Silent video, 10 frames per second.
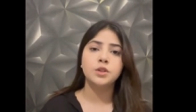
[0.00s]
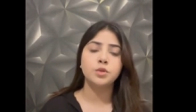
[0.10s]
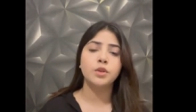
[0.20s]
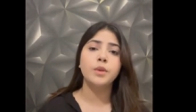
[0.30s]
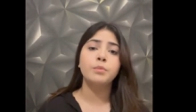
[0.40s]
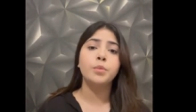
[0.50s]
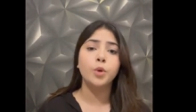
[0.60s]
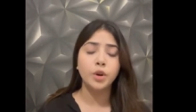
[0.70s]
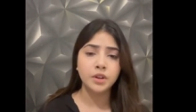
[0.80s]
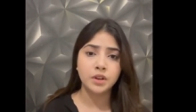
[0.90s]
to
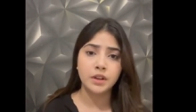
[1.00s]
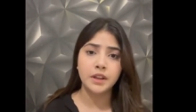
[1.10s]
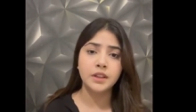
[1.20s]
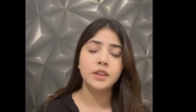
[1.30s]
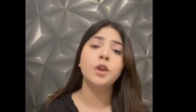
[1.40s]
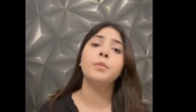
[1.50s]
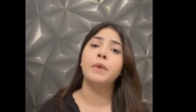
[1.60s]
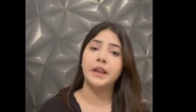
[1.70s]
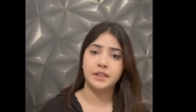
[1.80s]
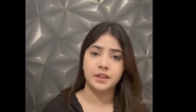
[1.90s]
import in your
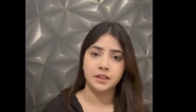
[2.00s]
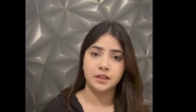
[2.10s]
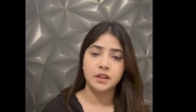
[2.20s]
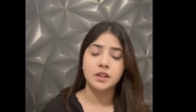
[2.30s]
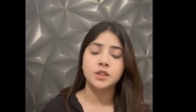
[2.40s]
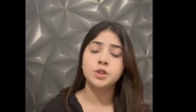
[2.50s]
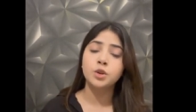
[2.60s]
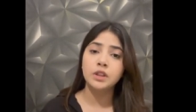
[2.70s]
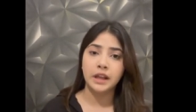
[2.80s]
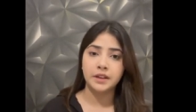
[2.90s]
Python
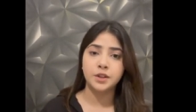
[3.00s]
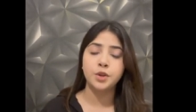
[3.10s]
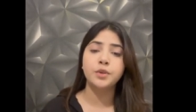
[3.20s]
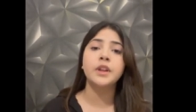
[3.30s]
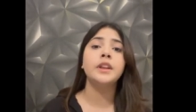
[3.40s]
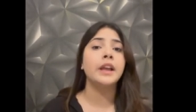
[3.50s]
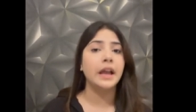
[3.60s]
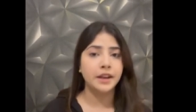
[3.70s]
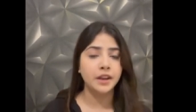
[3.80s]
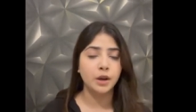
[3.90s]
so that you can
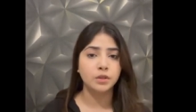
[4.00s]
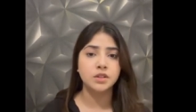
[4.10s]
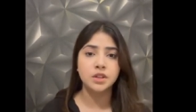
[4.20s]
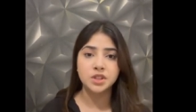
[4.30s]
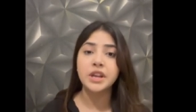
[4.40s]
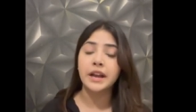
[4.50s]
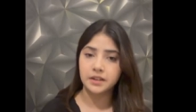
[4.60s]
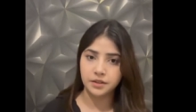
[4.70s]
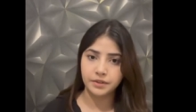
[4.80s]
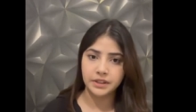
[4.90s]
carry out such
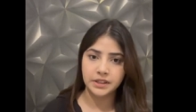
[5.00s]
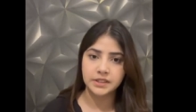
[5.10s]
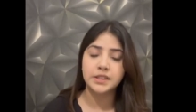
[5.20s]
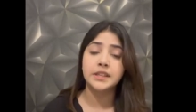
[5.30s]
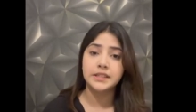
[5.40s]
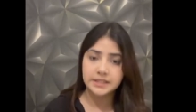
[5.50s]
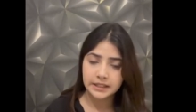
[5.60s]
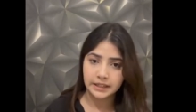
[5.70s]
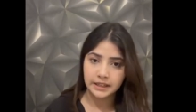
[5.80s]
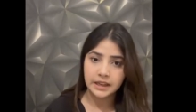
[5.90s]
activities
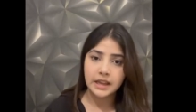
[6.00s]
easily